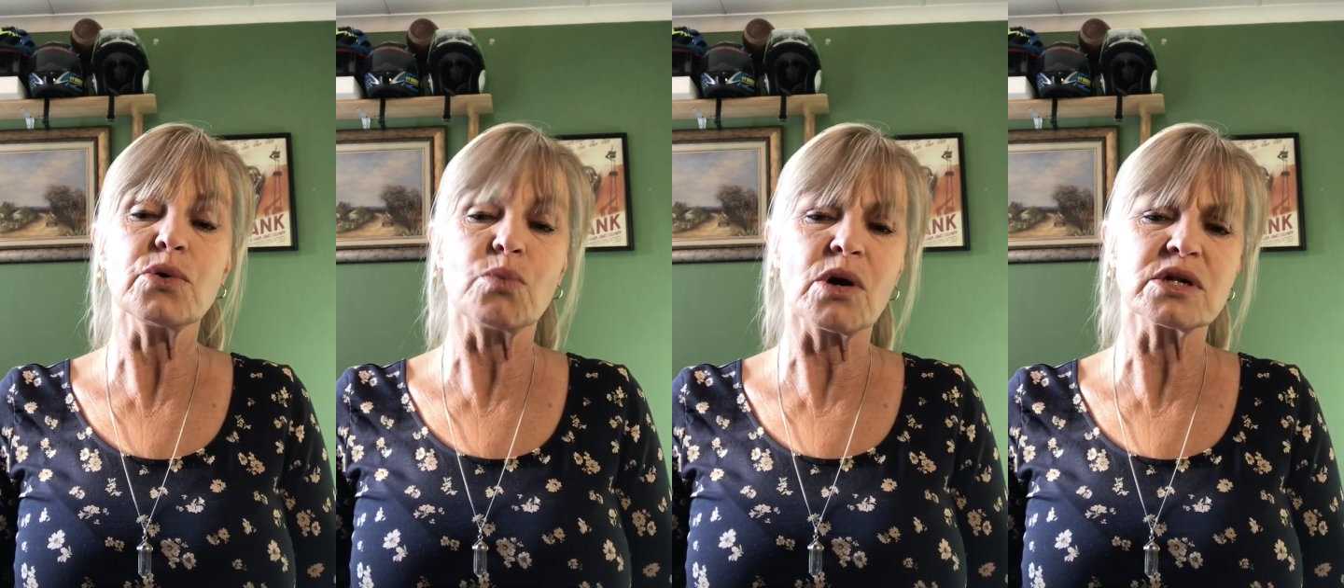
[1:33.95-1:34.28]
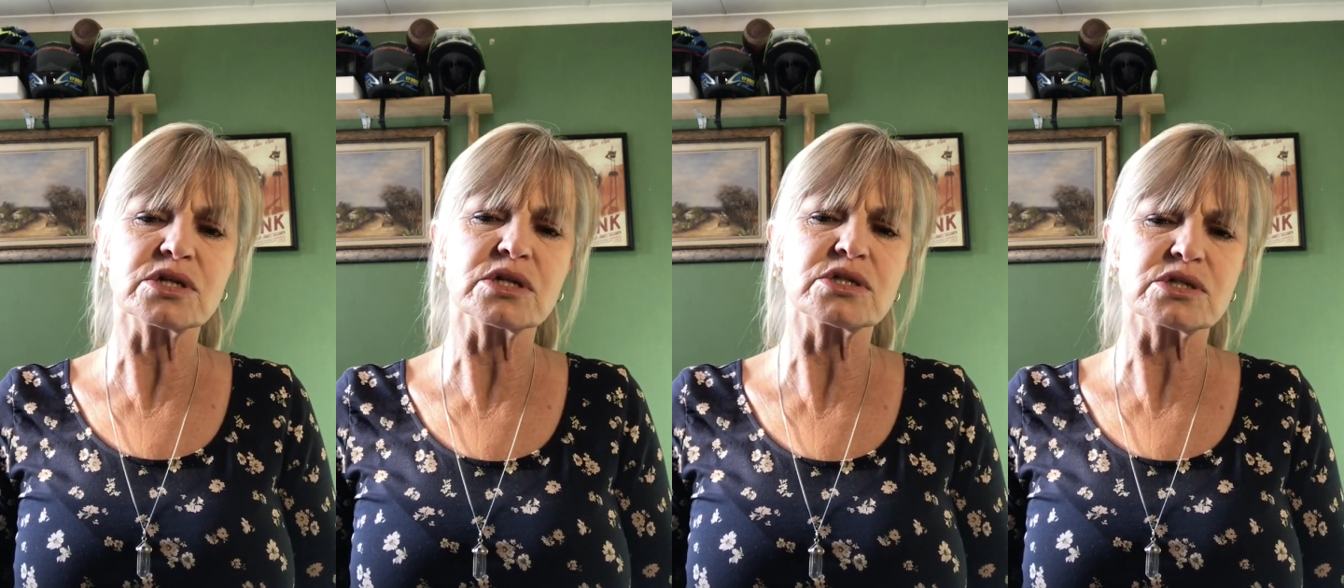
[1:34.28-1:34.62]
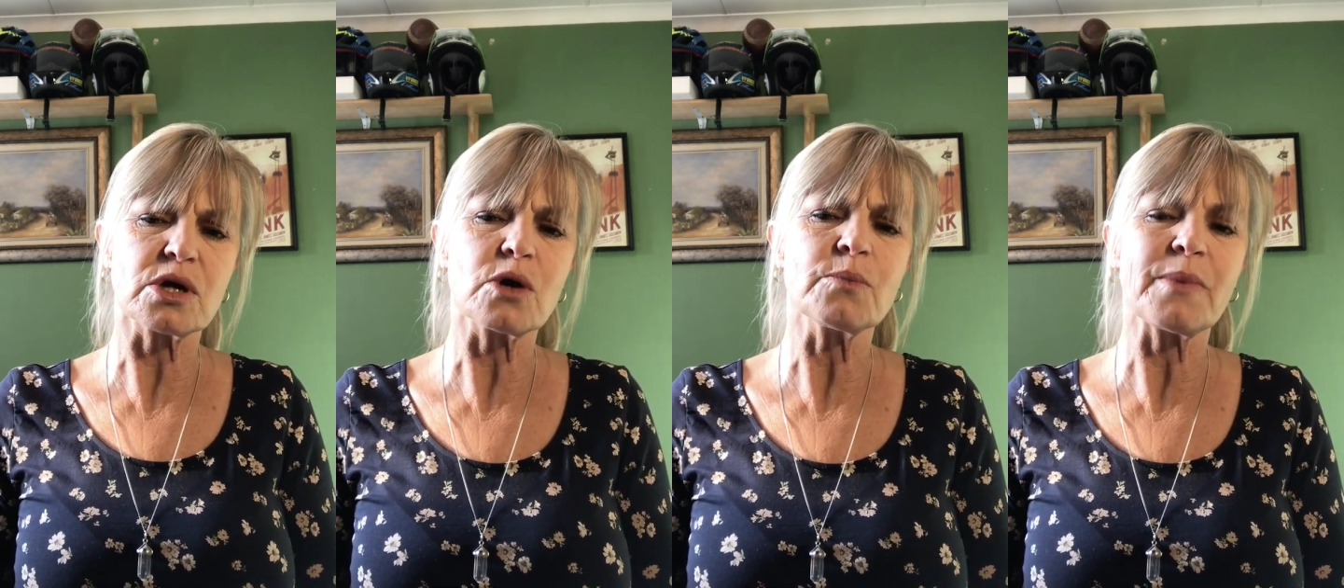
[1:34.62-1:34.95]
wanted
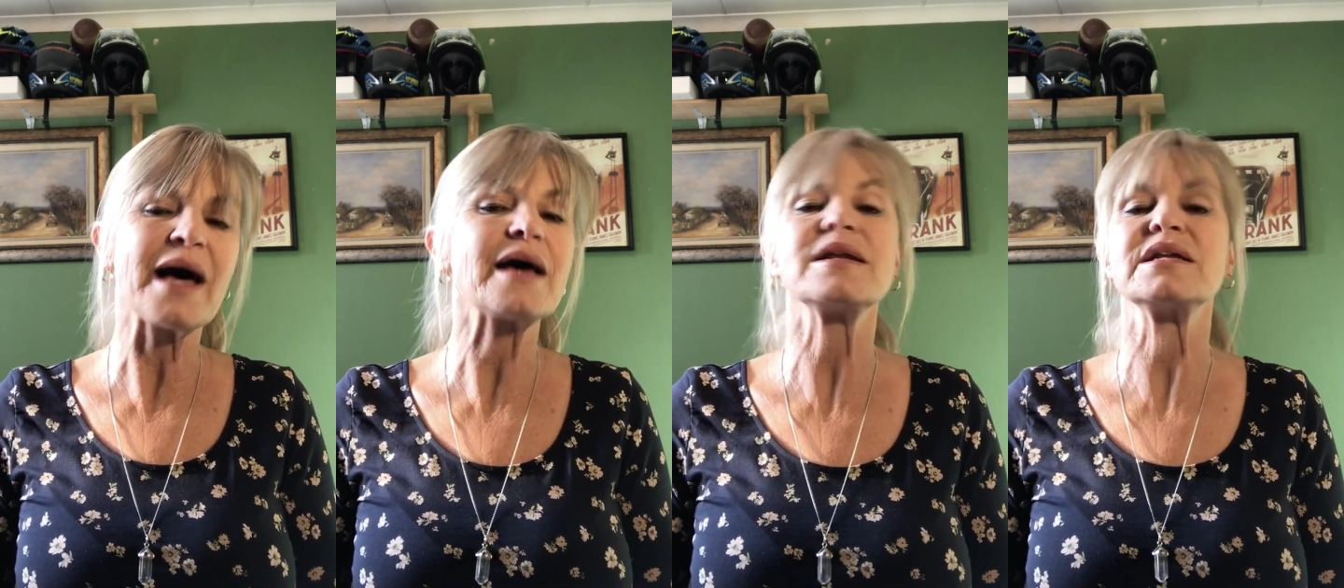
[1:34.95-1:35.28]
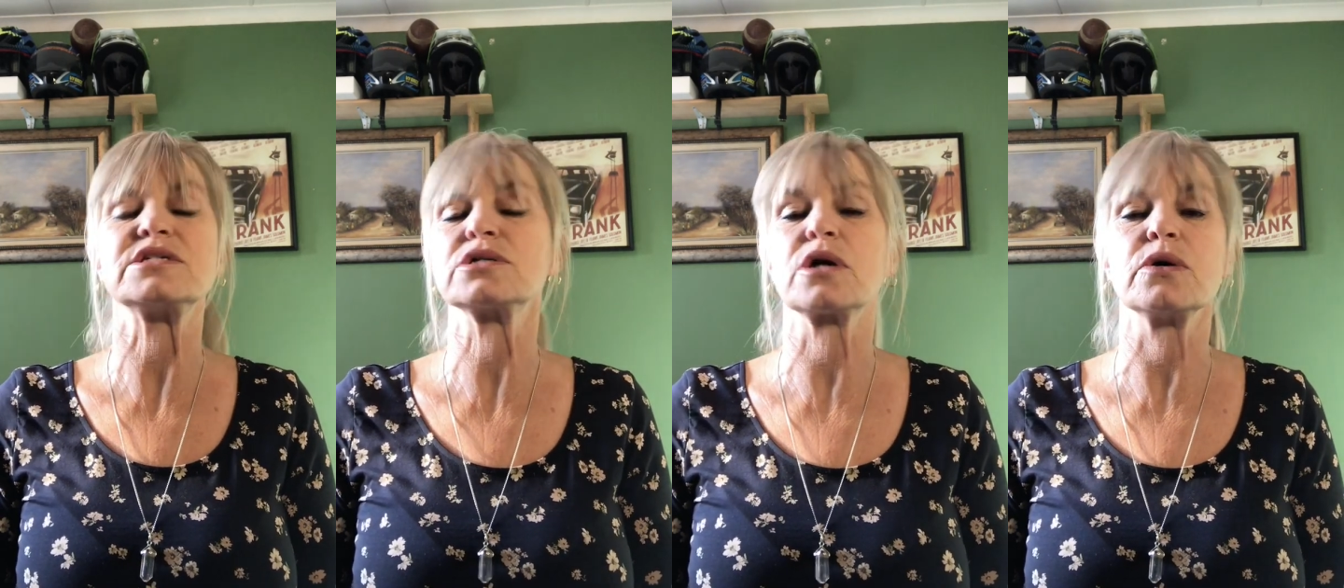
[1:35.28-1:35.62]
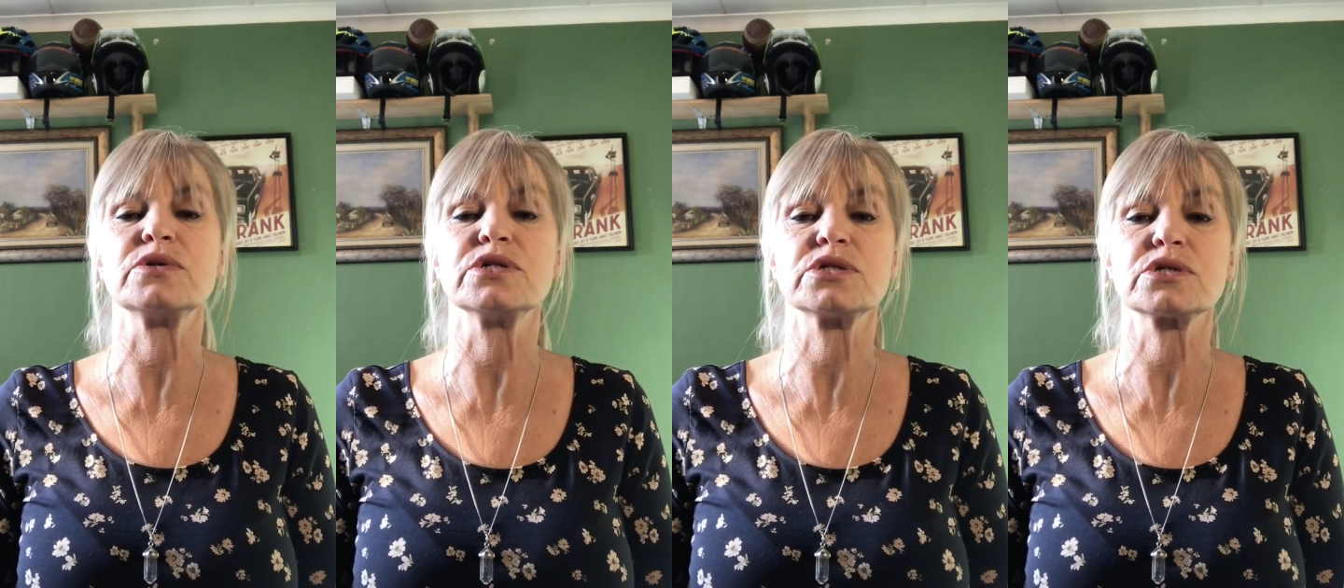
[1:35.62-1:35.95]
so badly to
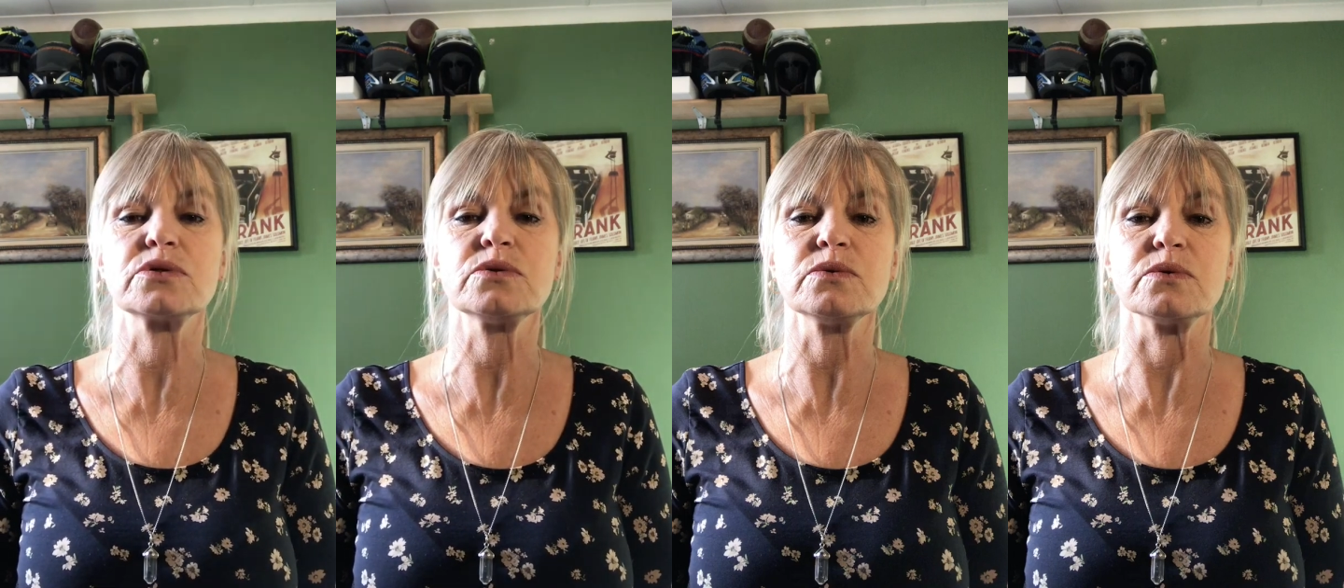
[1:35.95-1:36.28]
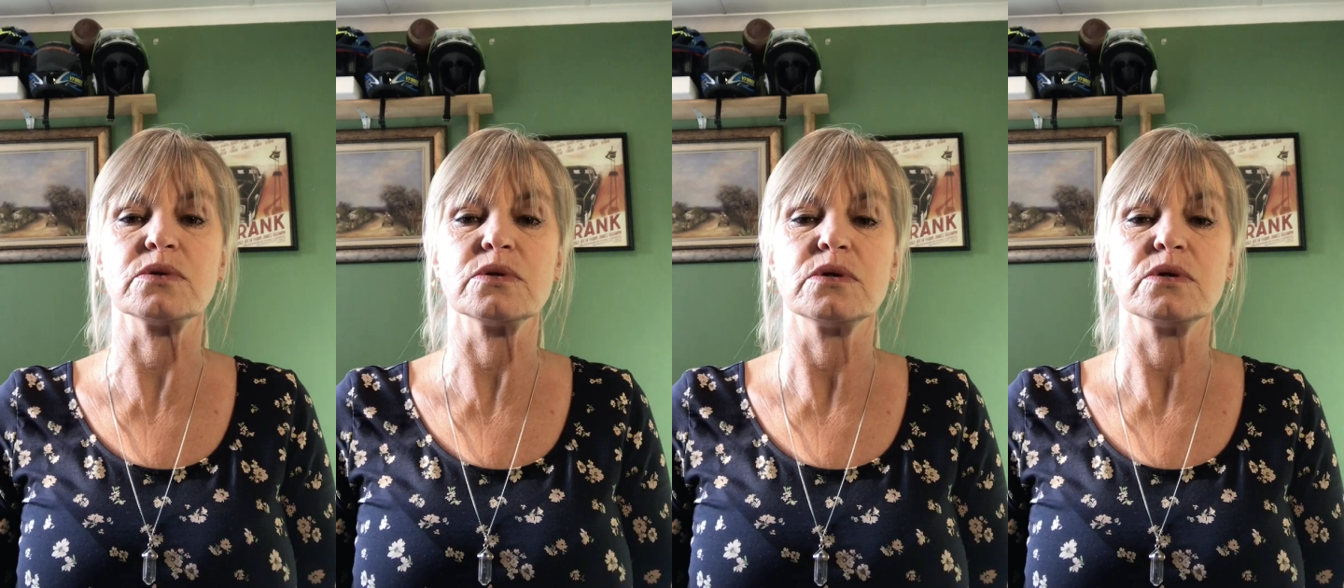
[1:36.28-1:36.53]
go to school.